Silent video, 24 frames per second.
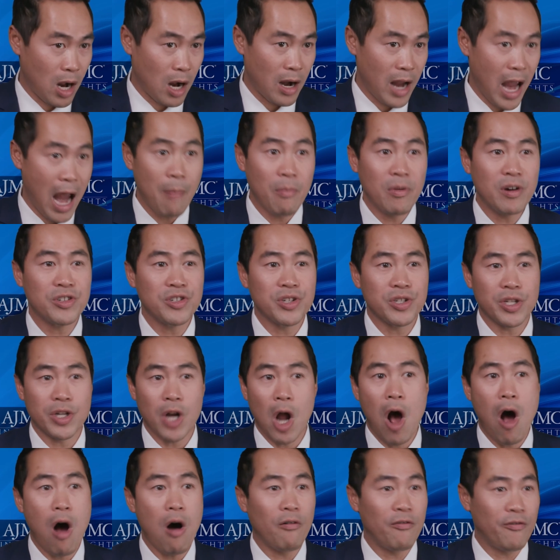hemorrhages in
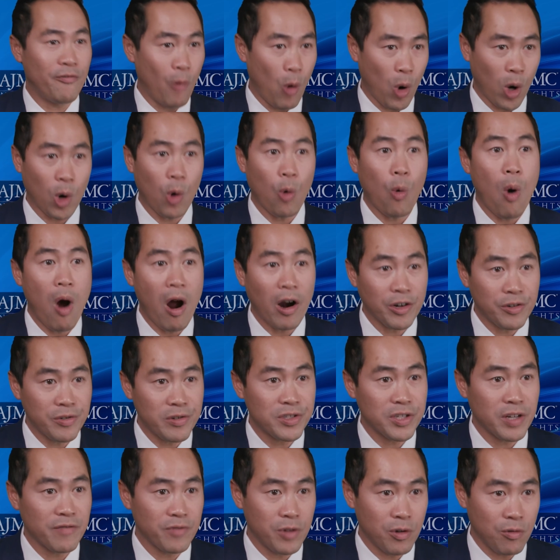all four
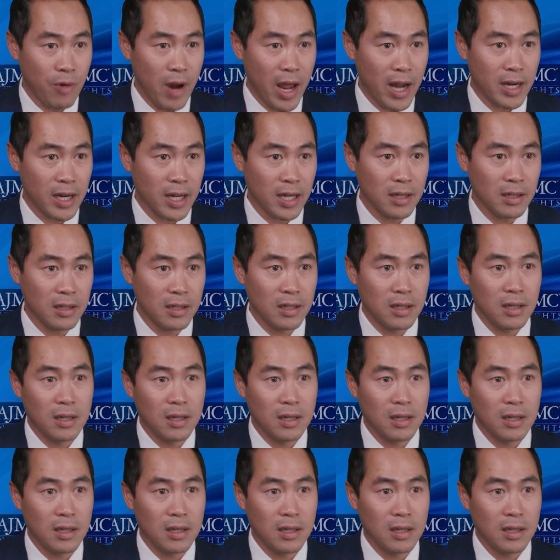quadrants of the retina.